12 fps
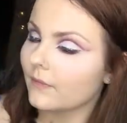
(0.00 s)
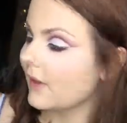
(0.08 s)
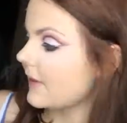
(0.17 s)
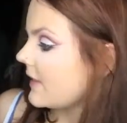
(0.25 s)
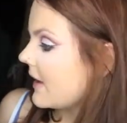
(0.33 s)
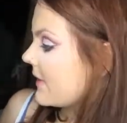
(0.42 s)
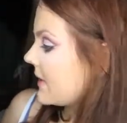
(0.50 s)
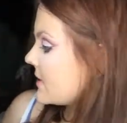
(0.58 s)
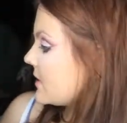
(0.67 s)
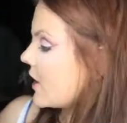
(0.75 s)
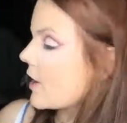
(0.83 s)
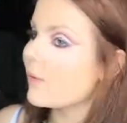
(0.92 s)
And then there's
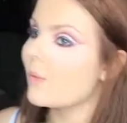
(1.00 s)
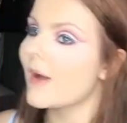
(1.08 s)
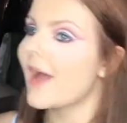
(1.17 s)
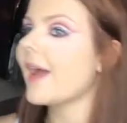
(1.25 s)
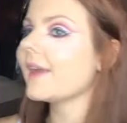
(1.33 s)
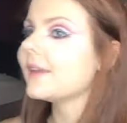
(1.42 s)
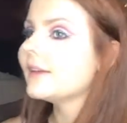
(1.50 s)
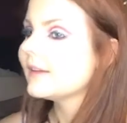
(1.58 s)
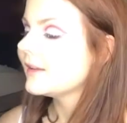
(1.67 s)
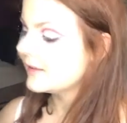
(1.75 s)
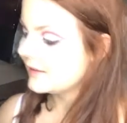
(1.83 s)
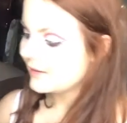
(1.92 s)
no way
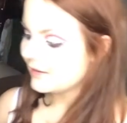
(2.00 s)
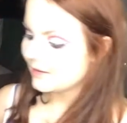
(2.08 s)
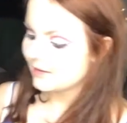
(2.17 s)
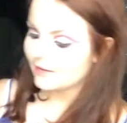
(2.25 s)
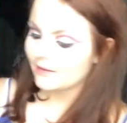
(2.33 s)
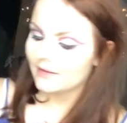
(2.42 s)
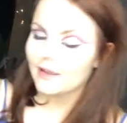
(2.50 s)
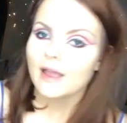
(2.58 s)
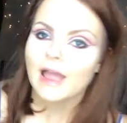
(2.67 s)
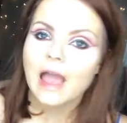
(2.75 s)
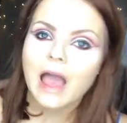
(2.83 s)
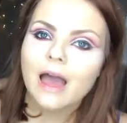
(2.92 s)

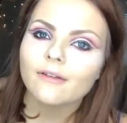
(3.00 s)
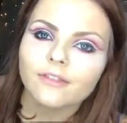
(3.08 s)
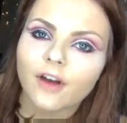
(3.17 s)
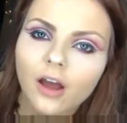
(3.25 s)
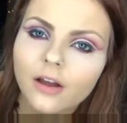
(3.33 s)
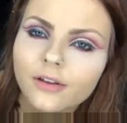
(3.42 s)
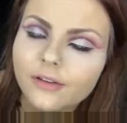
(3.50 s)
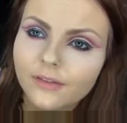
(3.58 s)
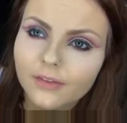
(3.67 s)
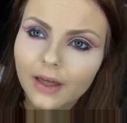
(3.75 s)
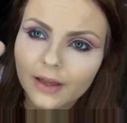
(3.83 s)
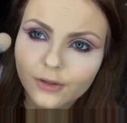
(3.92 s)
ever
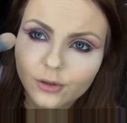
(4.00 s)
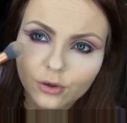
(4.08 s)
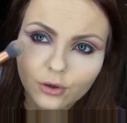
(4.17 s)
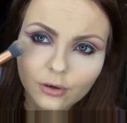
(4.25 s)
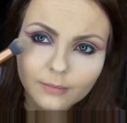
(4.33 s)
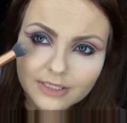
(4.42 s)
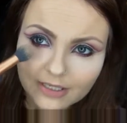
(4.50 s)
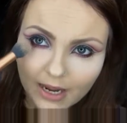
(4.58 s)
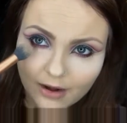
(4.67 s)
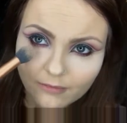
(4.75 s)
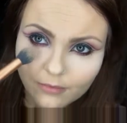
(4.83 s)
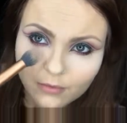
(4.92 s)
that your
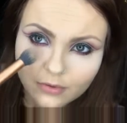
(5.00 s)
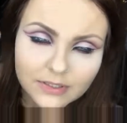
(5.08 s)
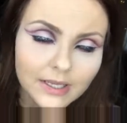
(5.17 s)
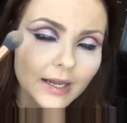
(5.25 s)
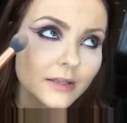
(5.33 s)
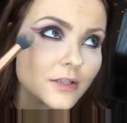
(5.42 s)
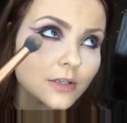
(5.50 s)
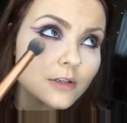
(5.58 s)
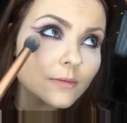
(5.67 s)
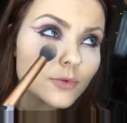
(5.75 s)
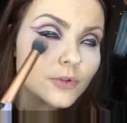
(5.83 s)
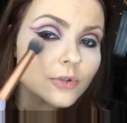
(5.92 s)
mascara will start to
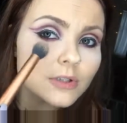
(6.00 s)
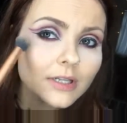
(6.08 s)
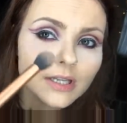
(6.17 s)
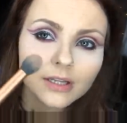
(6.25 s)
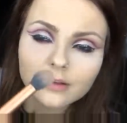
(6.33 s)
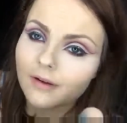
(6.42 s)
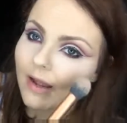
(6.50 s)
smudge underneath your